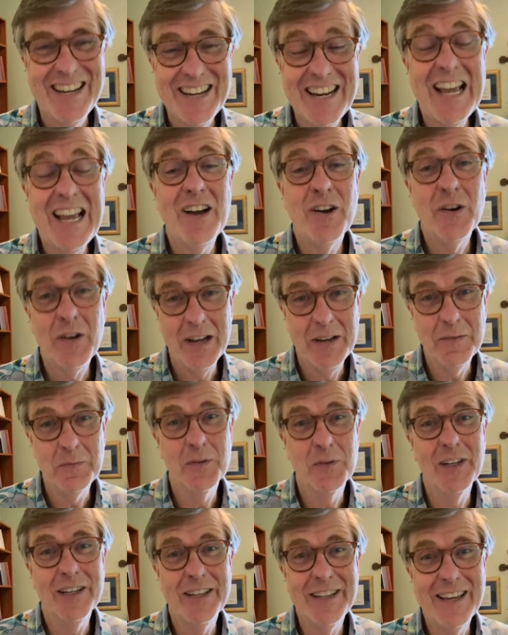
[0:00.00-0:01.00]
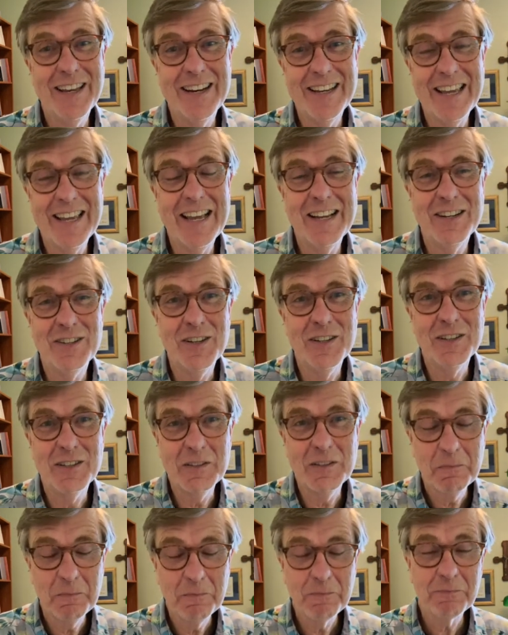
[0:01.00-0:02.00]
Now I'm really getting
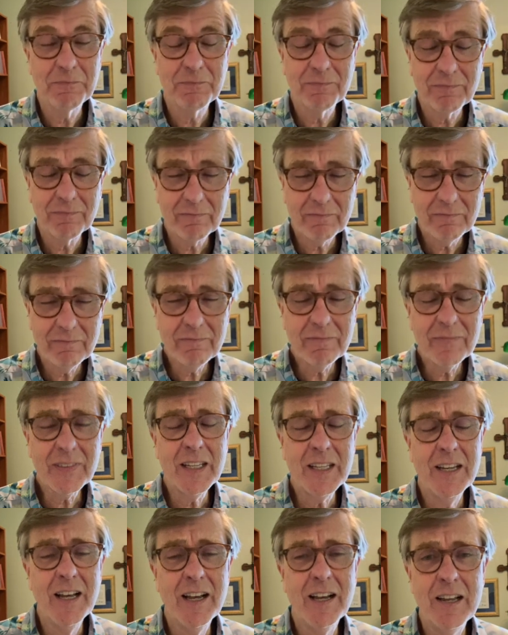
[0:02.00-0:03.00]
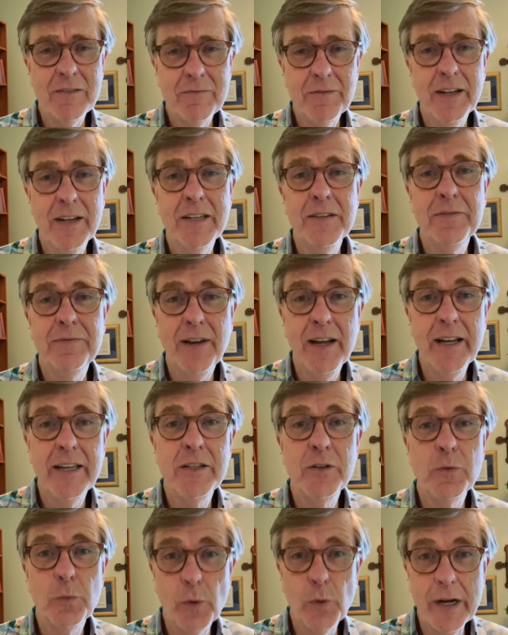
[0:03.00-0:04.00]
anxious. I finally
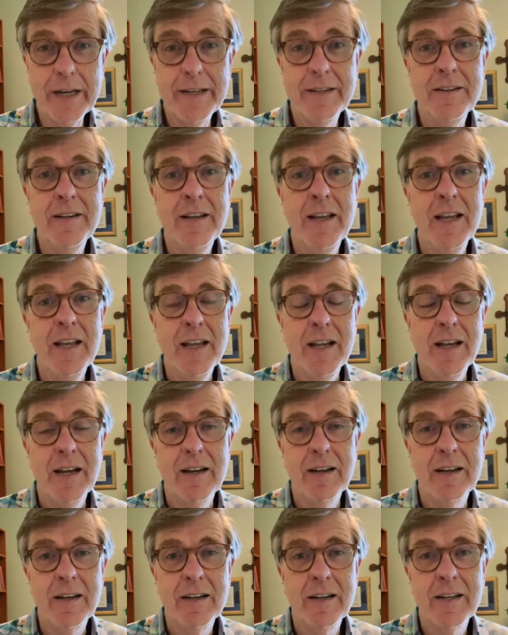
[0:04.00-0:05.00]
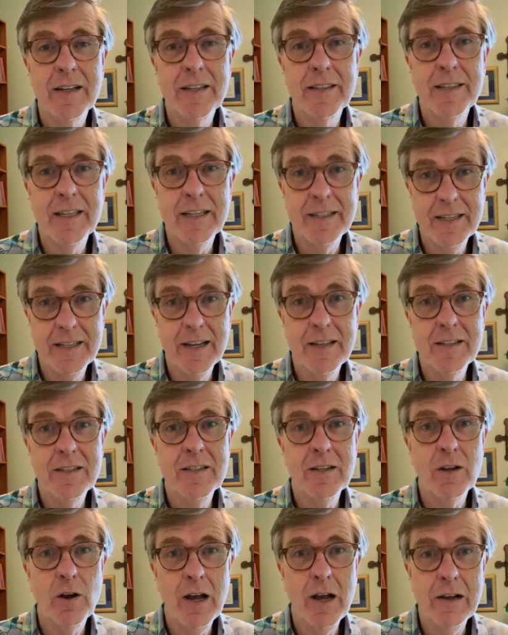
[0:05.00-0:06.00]
find one that
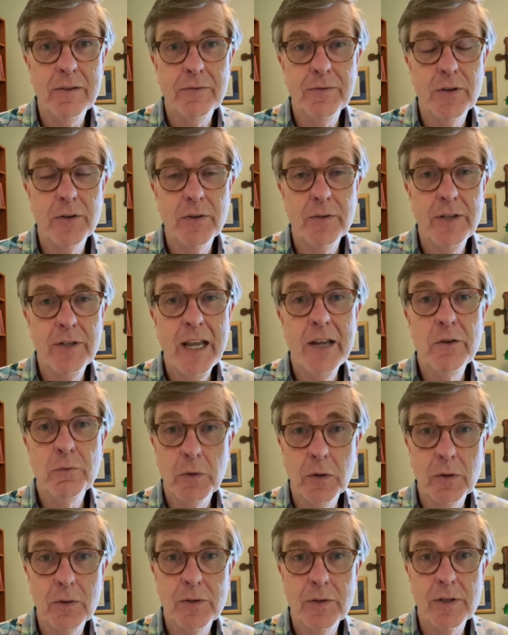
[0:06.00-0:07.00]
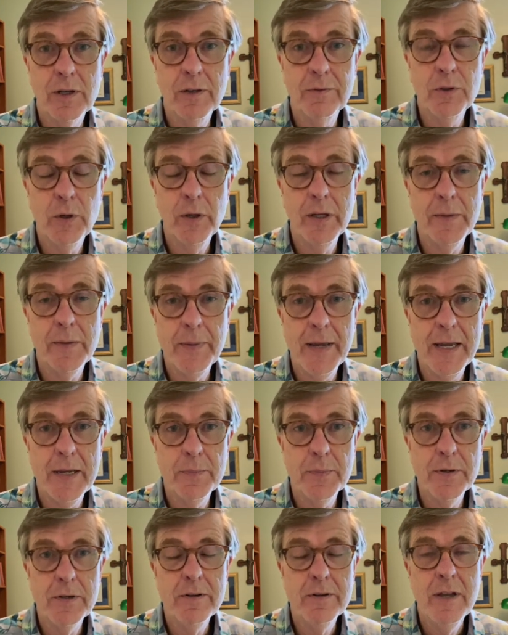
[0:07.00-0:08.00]
does offer 10 rolls of toilet
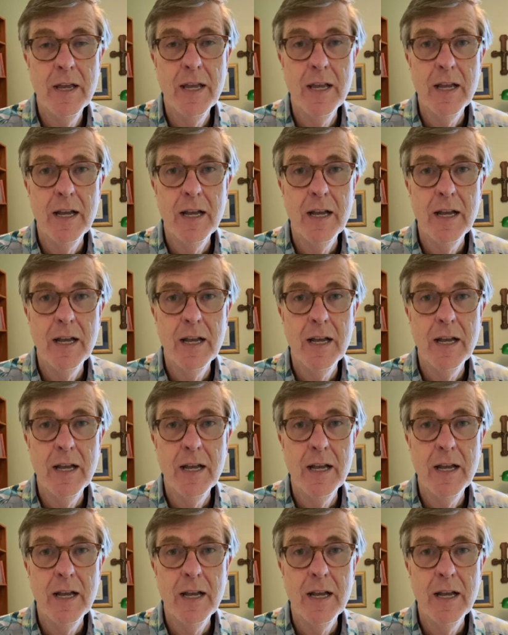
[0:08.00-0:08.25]
paper,